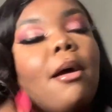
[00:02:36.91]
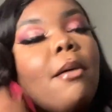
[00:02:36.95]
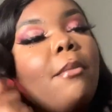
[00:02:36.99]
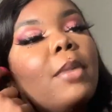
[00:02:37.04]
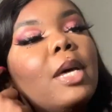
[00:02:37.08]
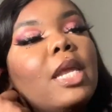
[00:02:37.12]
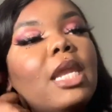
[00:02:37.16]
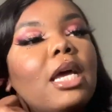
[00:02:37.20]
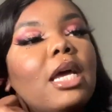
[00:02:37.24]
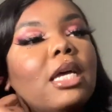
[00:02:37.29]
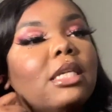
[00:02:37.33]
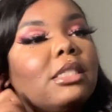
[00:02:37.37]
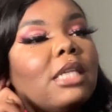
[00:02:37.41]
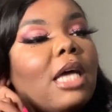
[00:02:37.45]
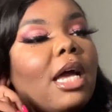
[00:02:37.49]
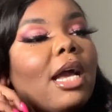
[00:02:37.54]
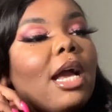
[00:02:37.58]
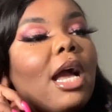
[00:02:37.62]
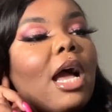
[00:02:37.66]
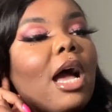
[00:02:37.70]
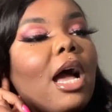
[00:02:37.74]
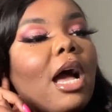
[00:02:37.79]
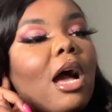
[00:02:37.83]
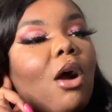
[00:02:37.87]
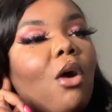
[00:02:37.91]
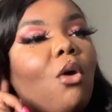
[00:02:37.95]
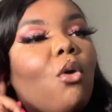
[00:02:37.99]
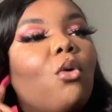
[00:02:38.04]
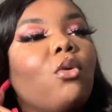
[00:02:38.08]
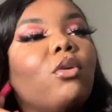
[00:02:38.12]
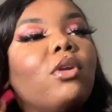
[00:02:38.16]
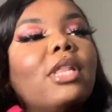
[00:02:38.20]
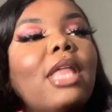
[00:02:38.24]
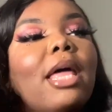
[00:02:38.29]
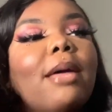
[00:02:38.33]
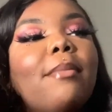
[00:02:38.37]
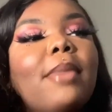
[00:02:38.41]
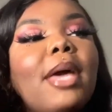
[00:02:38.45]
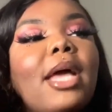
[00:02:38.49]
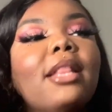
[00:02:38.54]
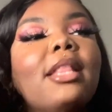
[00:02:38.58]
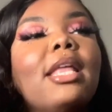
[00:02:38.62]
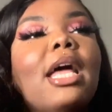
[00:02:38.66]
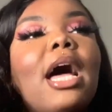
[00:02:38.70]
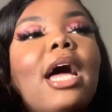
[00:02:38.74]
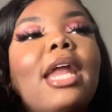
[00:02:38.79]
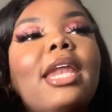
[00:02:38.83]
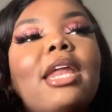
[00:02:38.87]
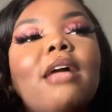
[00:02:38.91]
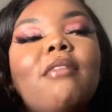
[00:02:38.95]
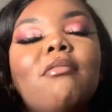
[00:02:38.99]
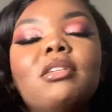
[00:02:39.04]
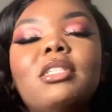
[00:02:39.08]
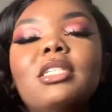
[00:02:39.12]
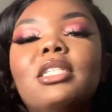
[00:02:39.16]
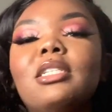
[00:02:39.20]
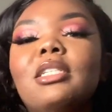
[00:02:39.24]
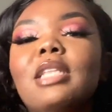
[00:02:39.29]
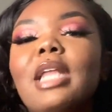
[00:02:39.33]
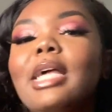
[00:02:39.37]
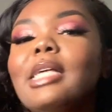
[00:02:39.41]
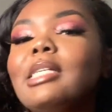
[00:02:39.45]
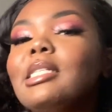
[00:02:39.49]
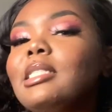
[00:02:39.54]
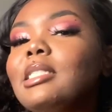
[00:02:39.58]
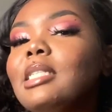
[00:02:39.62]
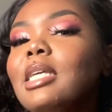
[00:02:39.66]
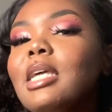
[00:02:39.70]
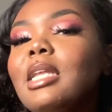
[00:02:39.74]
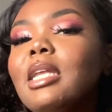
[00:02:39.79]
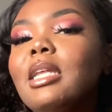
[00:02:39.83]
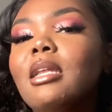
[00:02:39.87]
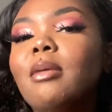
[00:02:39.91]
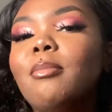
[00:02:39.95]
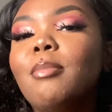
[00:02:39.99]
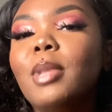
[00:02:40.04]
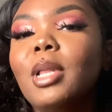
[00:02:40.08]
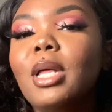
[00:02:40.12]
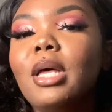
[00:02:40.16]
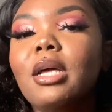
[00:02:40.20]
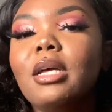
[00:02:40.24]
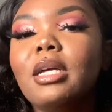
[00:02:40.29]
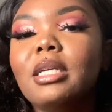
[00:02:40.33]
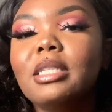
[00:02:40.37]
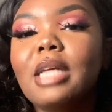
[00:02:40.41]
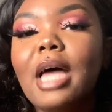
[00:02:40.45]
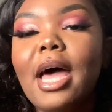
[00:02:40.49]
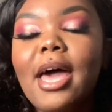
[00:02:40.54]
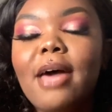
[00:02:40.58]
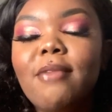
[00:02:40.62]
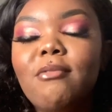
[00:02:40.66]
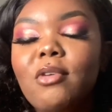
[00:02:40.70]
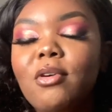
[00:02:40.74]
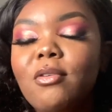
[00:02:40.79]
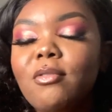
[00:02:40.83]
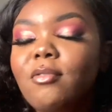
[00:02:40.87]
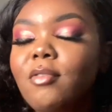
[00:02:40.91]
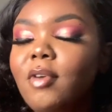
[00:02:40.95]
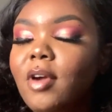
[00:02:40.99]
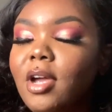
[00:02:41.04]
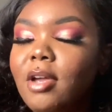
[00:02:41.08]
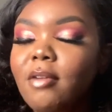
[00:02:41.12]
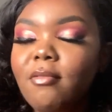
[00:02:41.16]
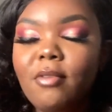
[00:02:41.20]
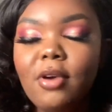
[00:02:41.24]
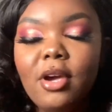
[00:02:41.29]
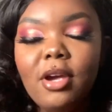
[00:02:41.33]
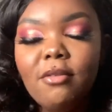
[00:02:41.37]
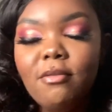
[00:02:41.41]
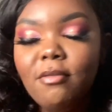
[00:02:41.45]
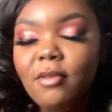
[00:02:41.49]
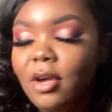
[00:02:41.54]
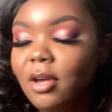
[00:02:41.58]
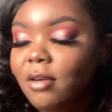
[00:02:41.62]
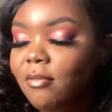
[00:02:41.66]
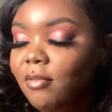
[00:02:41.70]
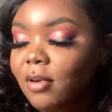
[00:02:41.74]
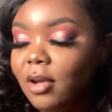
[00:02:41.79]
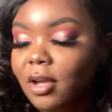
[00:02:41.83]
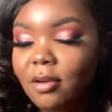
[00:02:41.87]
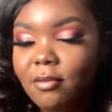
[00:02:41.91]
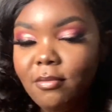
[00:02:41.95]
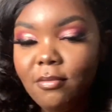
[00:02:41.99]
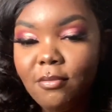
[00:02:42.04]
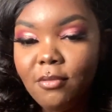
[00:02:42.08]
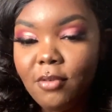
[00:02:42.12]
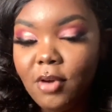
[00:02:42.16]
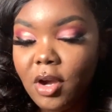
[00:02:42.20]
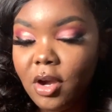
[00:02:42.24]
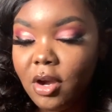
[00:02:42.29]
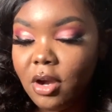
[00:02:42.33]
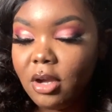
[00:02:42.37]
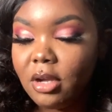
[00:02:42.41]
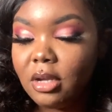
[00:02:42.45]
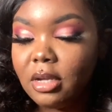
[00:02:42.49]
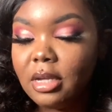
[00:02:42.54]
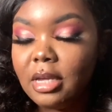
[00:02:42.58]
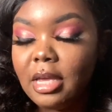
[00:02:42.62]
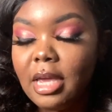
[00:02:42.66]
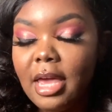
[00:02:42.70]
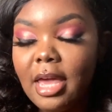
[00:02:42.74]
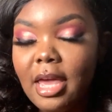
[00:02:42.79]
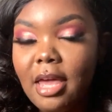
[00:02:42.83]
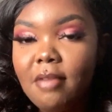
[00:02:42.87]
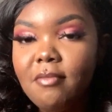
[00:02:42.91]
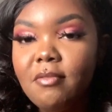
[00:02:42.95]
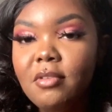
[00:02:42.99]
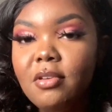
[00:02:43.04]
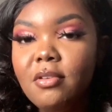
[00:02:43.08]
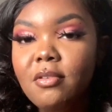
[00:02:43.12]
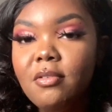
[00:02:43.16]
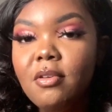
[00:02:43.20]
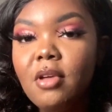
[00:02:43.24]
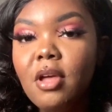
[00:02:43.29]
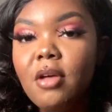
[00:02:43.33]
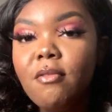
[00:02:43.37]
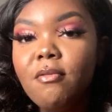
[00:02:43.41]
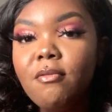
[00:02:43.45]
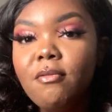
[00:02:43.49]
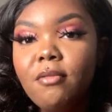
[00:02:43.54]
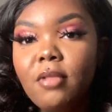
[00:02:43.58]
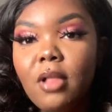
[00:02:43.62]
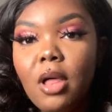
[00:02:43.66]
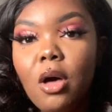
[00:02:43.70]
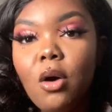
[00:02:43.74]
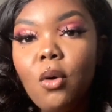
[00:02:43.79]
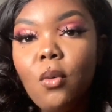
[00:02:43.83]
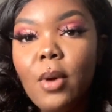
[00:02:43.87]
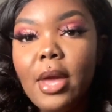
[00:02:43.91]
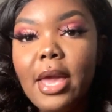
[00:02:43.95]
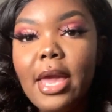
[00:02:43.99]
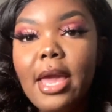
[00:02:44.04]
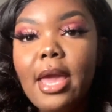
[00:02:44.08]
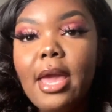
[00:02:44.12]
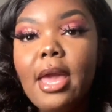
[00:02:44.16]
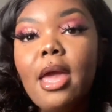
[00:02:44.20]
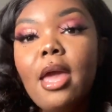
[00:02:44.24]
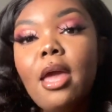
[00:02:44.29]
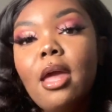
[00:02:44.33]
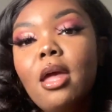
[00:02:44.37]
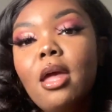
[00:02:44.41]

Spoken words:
But as I got older, like back then, I never just like sitting in the blood because I have a very very very very very heavy flow, and